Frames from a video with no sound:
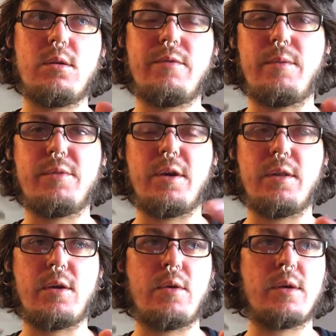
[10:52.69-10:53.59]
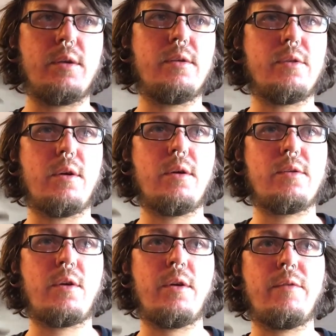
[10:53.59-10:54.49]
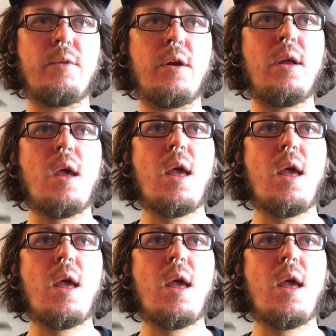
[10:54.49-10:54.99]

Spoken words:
if I'm saying that correctly. Sorry if I'm not.